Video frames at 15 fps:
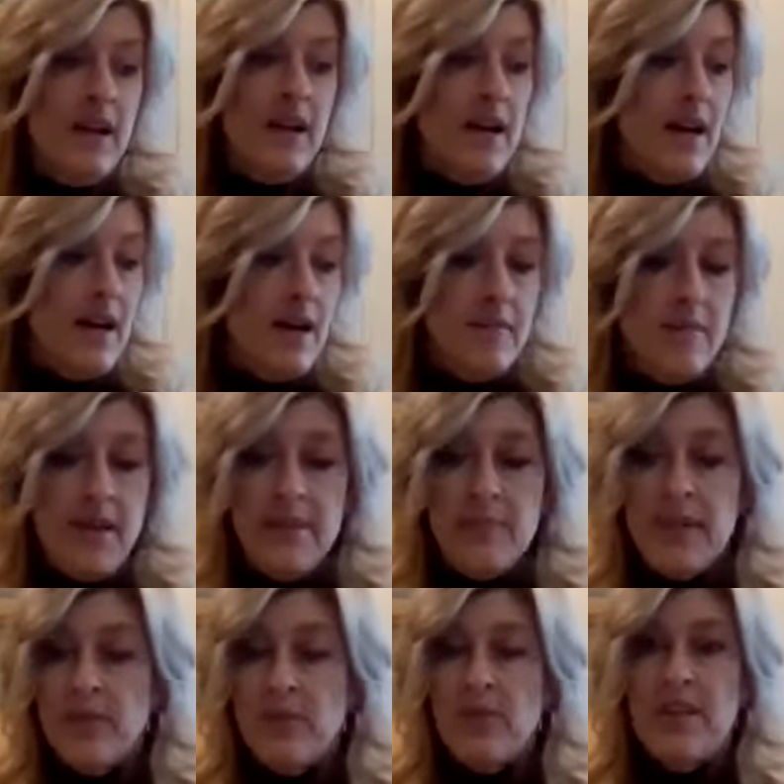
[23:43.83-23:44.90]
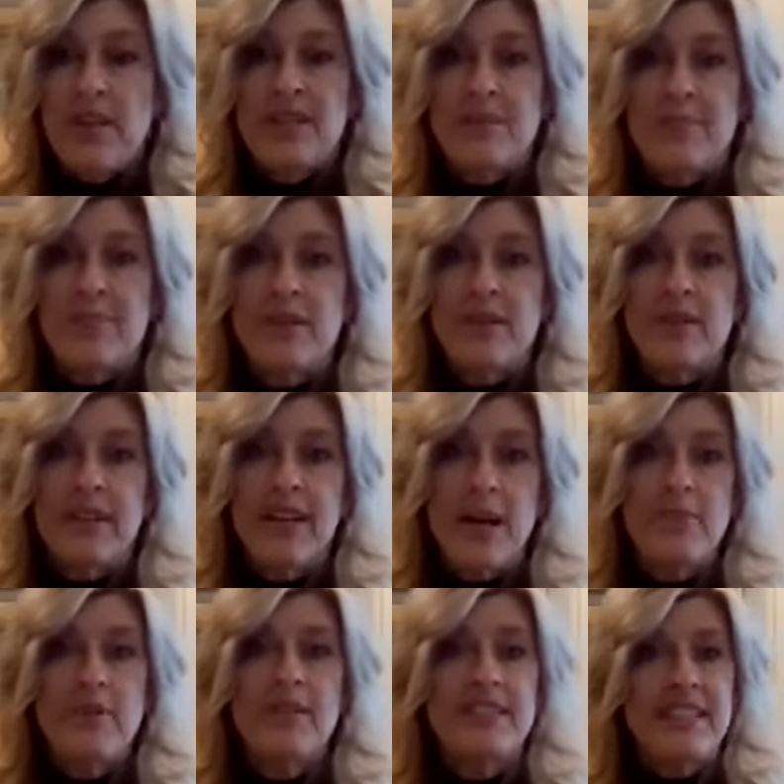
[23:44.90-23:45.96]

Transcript: I might want to sprinkle a couple of